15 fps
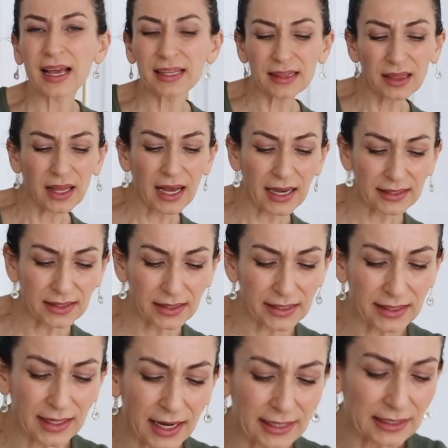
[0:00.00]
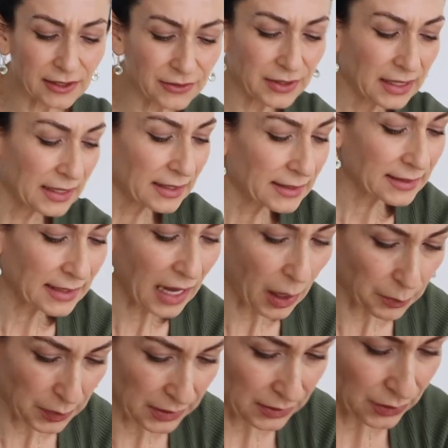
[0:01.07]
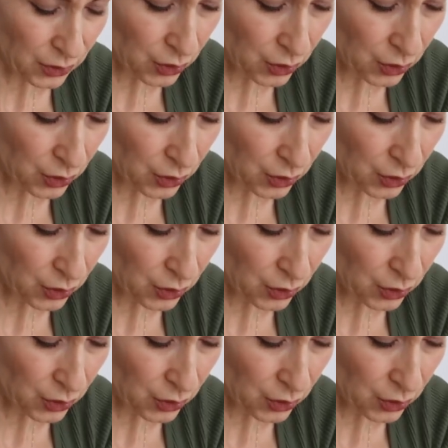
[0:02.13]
and lightly kind of tap it